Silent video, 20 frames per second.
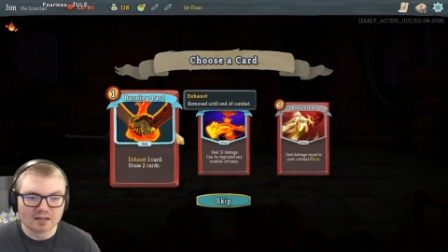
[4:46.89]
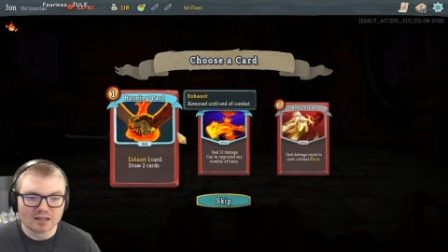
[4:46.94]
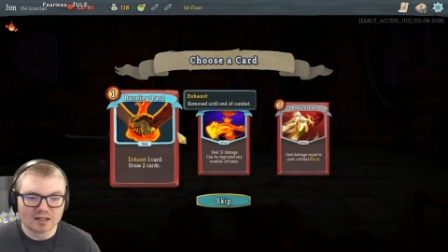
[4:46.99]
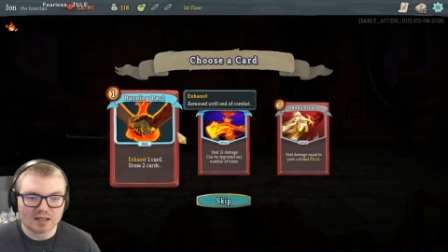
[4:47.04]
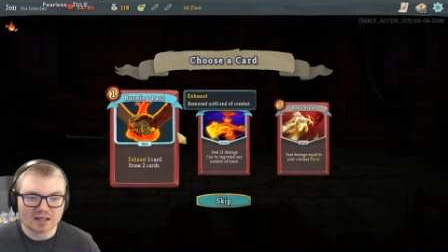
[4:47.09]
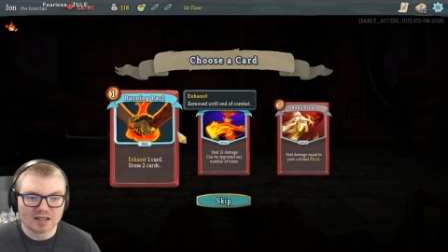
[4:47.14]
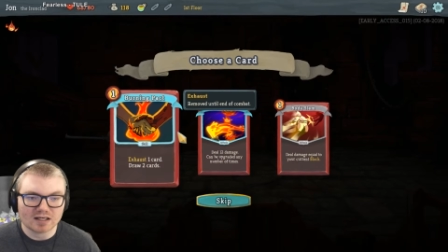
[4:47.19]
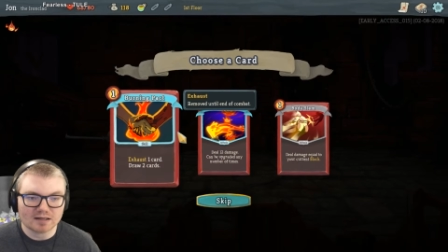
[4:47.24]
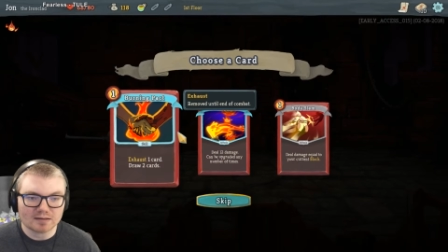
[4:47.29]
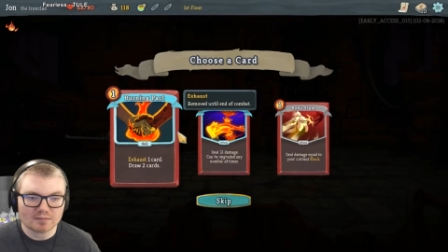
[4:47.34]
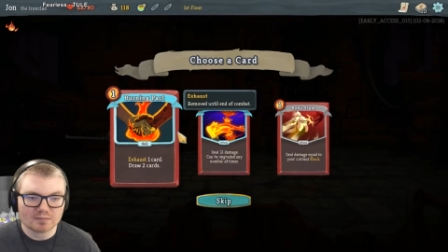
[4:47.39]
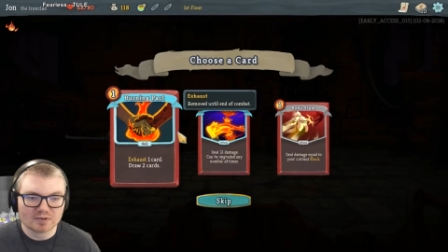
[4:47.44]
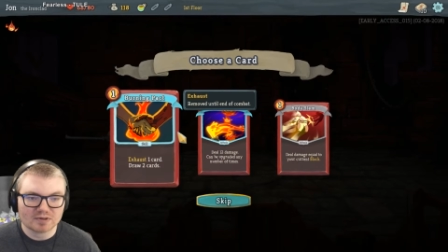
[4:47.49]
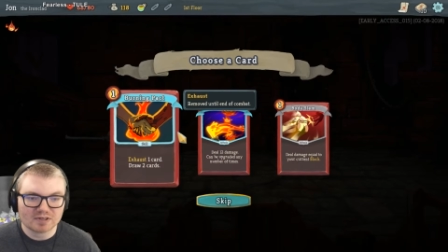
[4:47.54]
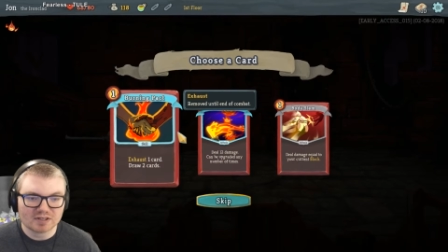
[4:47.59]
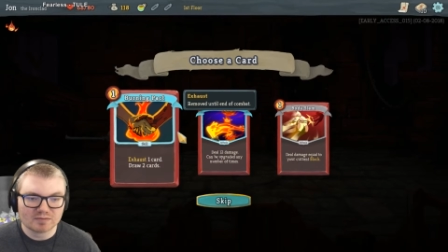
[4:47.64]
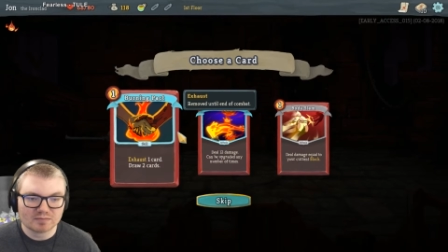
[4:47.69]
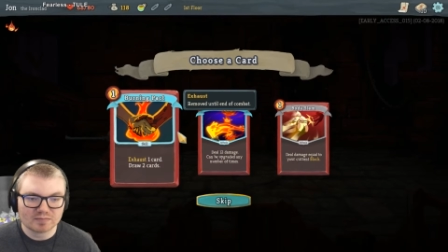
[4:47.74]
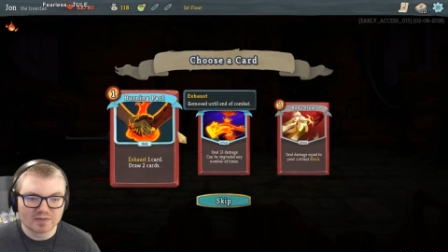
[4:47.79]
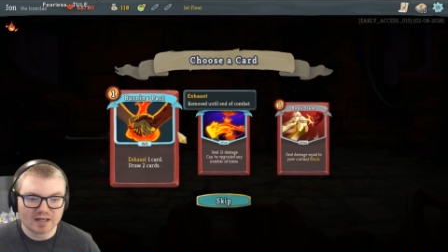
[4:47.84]
Uh,
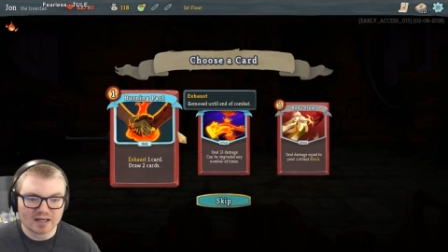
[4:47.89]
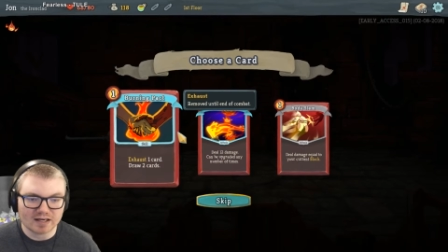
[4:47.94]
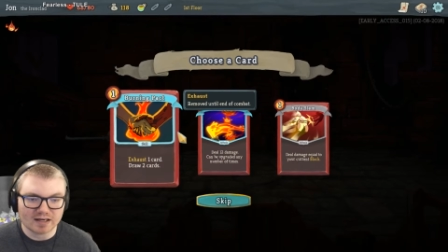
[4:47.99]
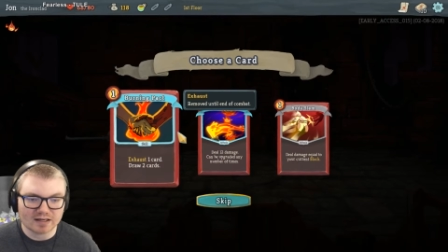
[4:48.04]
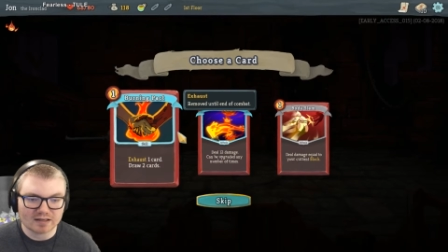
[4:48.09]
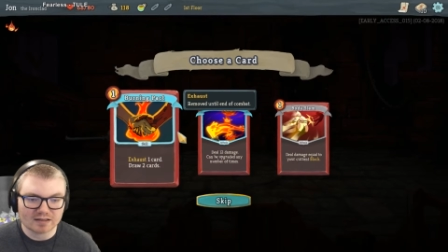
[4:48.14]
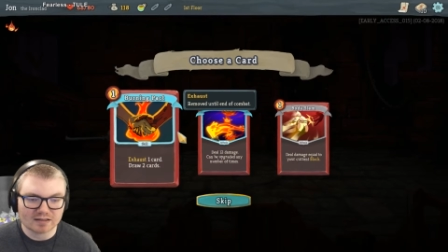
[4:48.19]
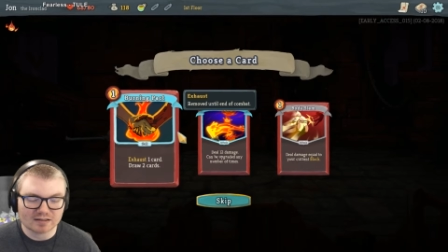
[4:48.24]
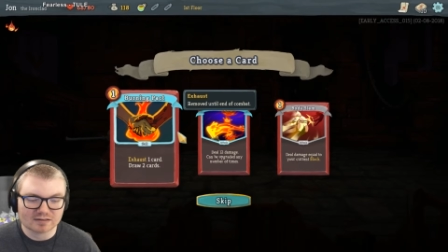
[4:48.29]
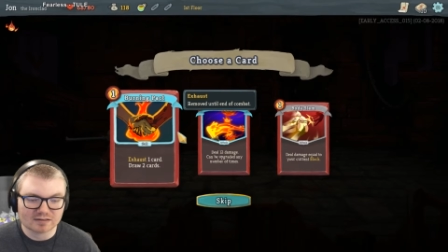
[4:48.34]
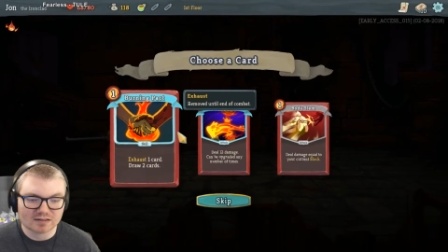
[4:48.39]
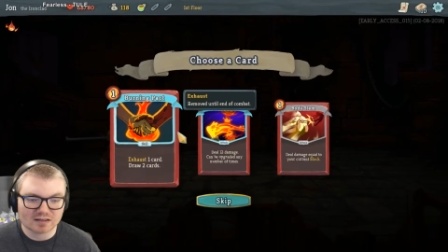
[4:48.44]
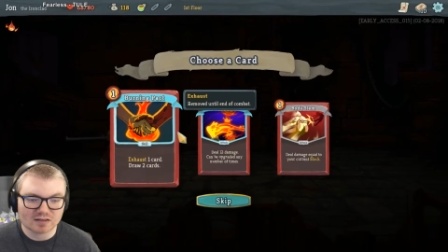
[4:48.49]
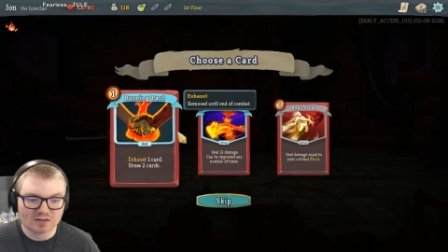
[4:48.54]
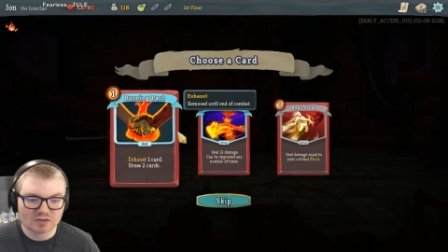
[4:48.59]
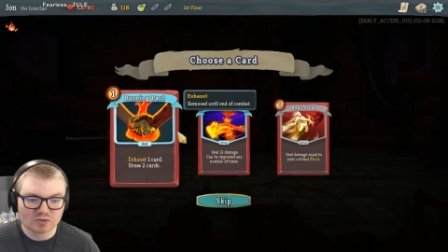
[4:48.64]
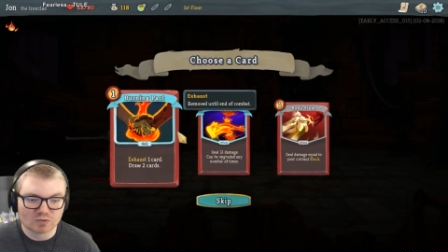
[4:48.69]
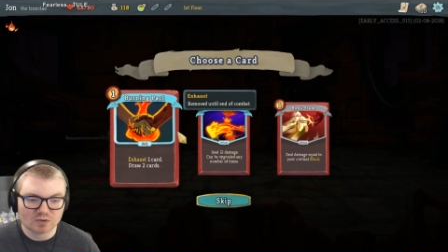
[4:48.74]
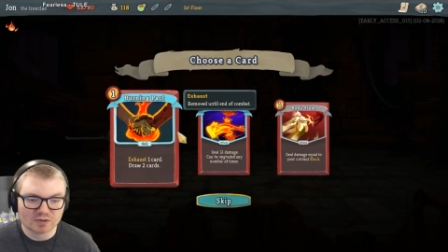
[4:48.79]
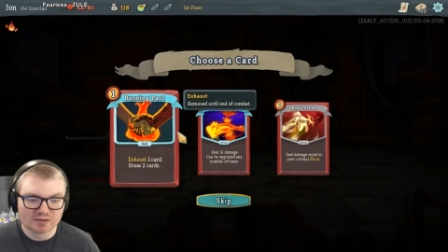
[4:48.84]
Burning Pact.
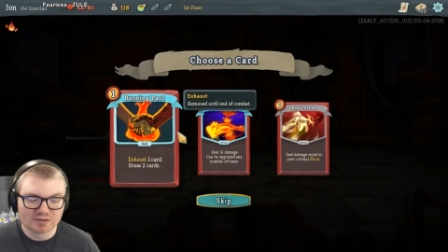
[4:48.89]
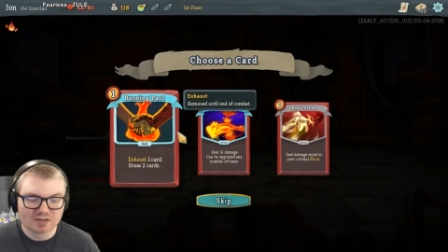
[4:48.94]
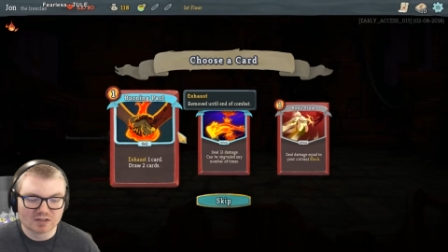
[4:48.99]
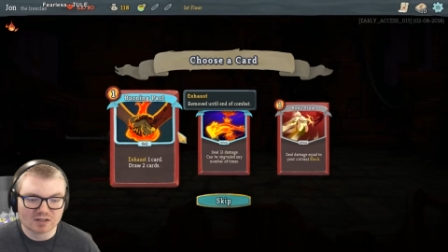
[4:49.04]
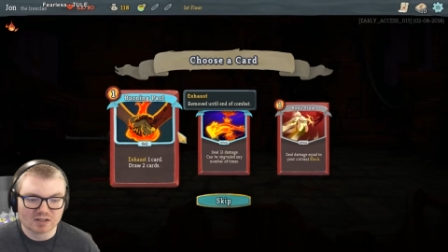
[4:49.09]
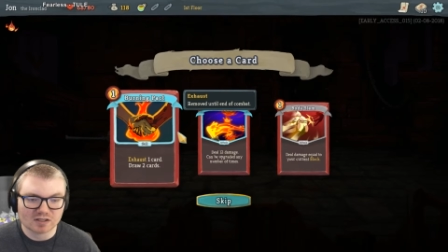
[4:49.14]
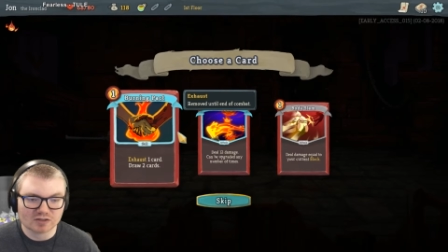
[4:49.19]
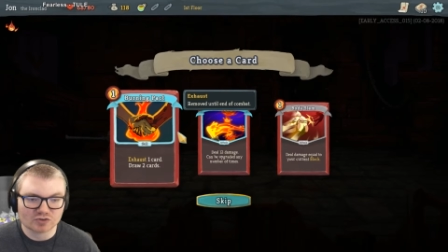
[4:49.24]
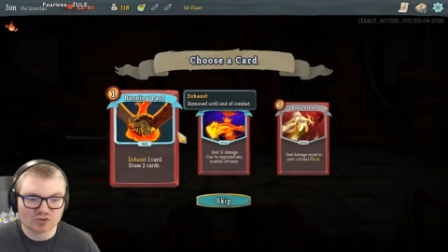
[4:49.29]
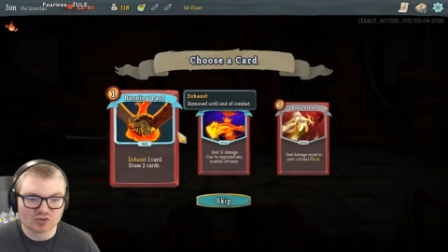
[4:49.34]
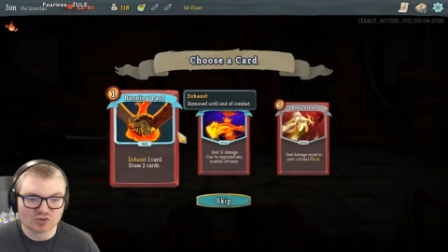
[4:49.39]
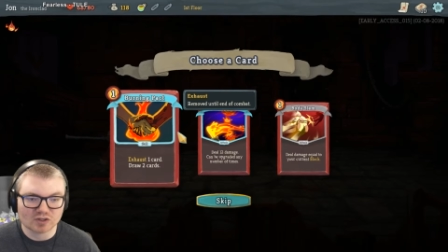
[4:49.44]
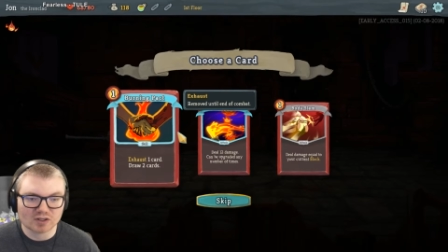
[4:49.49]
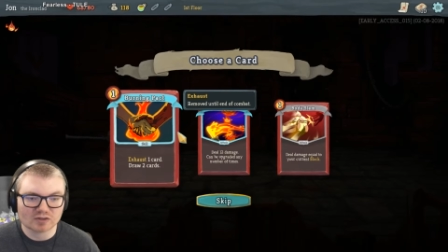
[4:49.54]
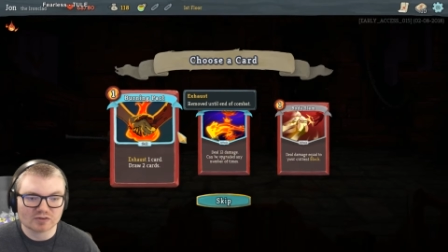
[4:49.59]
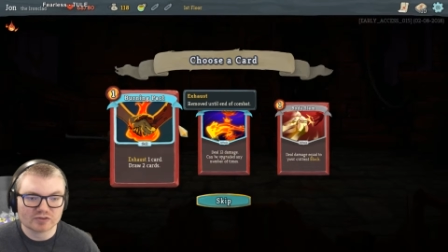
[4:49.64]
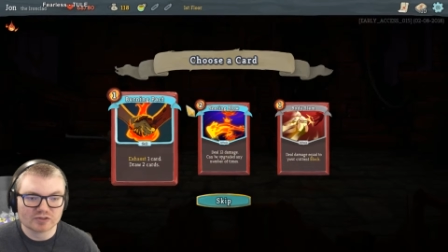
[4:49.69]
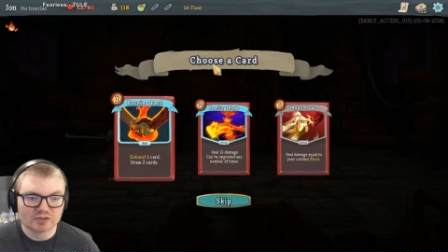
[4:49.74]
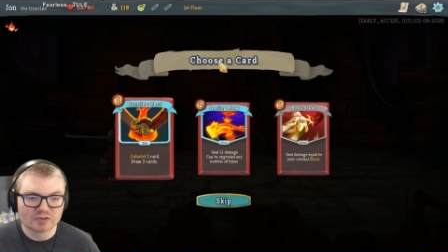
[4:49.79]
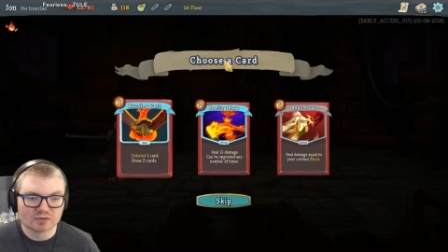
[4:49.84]
Exhaust one card,
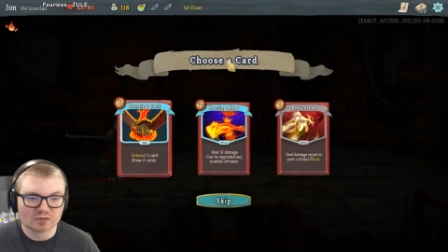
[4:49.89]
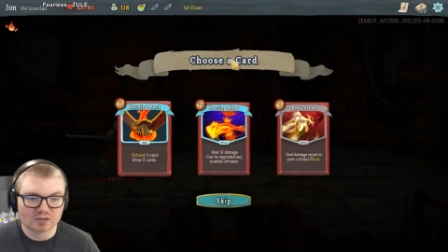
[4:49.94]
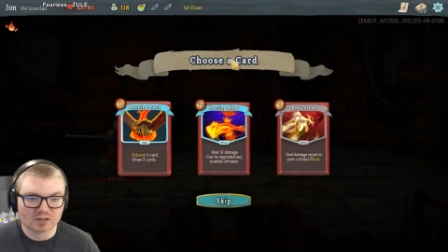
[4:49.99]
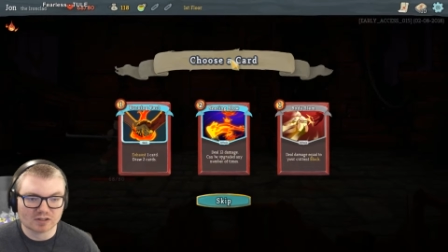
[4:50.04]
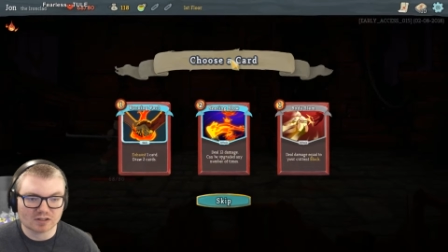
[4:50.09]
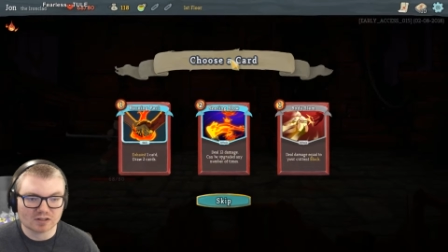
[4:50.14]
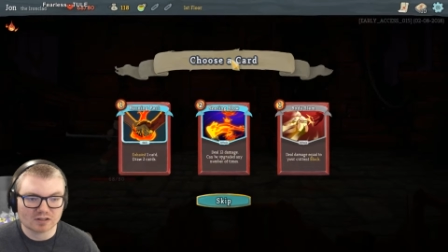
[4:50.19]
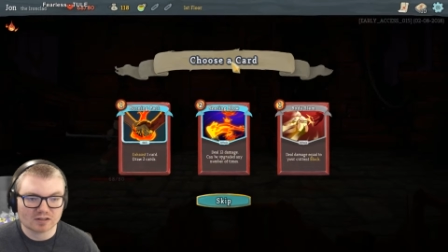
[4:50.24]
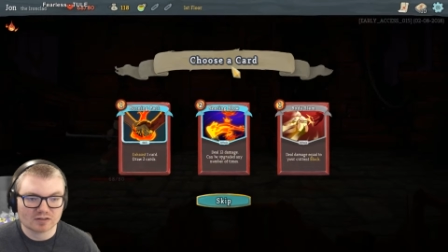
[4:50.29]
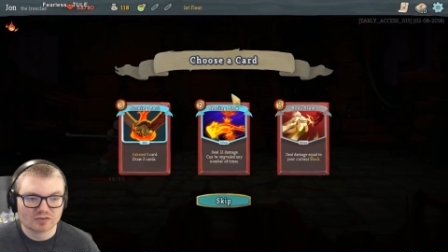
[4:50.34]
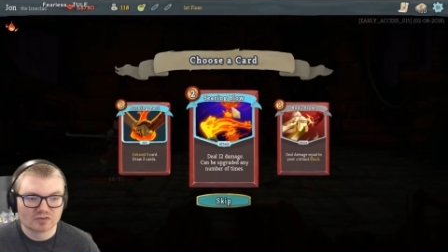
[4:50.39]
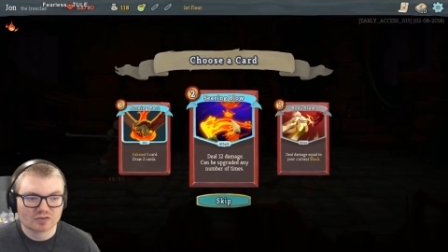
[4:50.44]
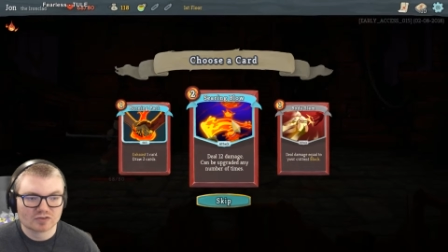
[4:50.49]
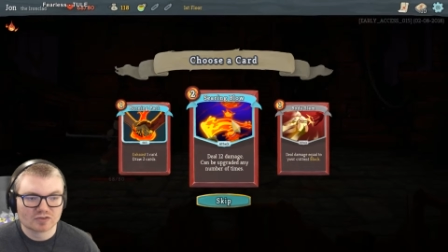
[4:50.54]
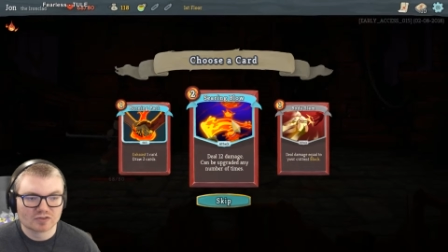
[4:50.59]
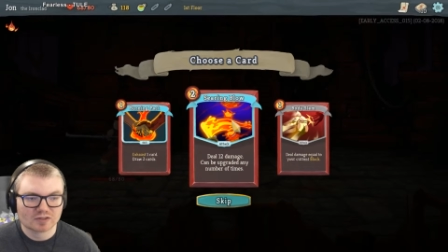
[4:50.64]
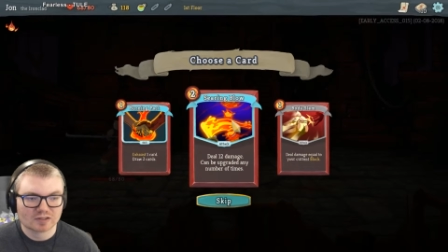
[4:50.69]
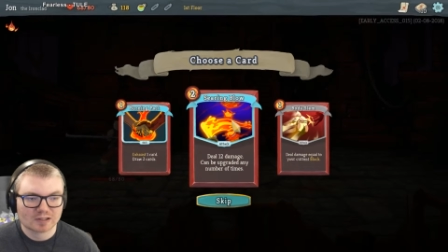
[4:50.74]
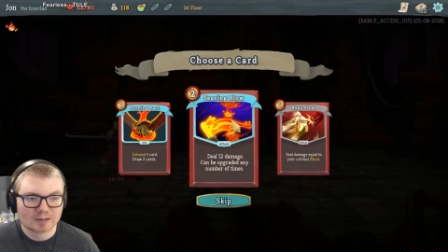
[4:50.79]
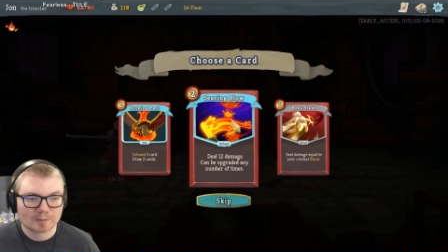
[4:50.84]
draw two
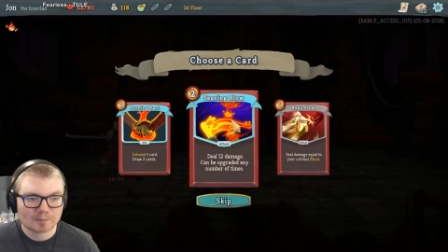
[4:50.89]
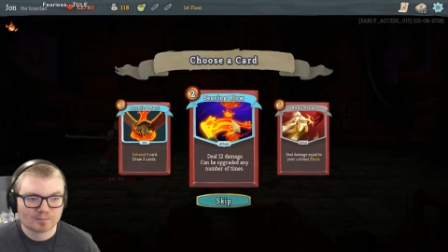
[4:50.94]
cards.